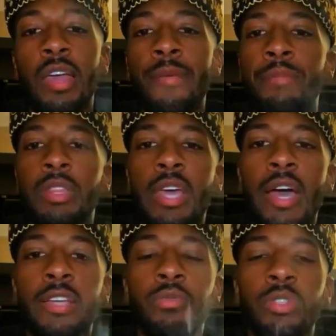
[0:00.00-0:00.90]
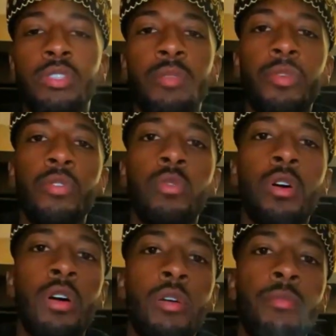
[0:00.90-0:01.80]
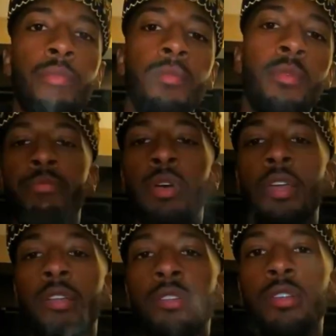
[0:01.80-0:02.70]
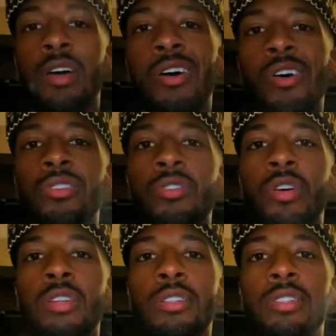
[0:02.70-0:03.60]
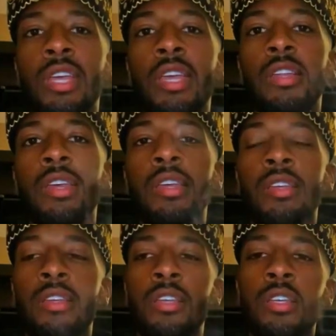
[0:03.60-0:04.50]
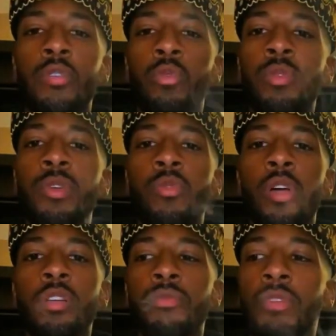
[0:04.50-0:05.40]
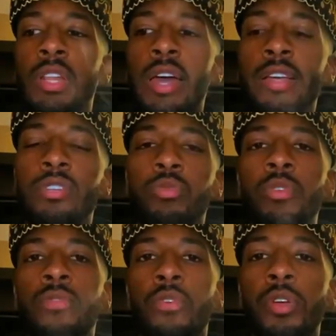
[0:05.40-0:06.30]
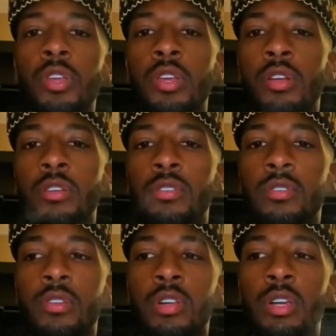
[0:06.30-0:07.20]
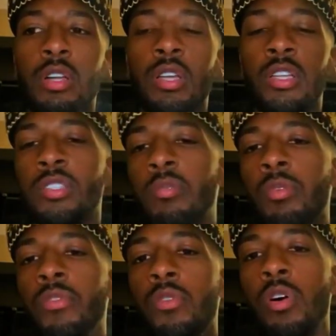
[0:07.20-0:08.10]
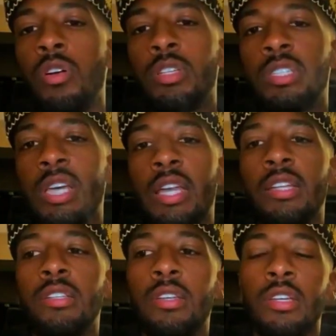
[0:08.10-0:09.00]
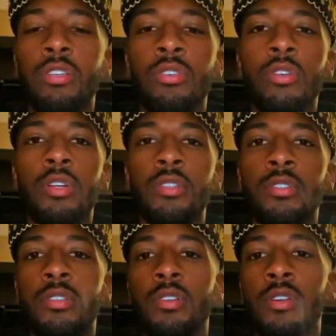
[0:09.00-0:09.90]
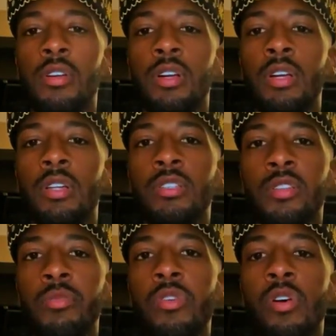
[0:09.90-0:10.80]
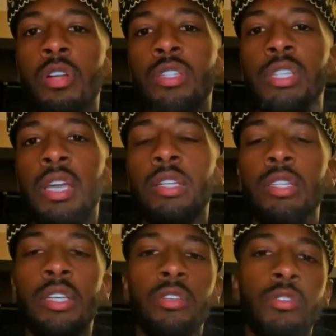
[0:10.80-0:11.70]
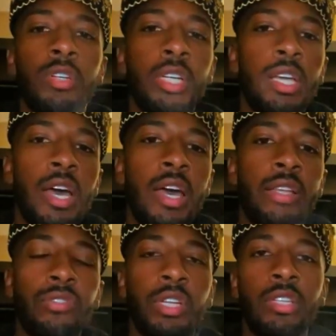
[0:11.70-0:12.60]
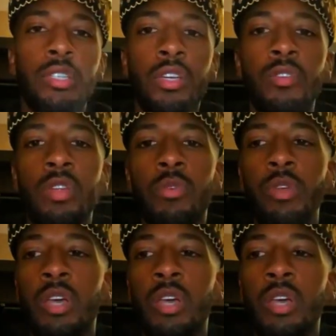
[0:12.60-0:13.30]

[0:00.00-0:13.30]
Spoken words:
I empathize with some of you all, but I also understand that we've been working for the last 3-4 years, and some of you all decided to ignore us. Some of you all decided to ignore the guides trying to tell you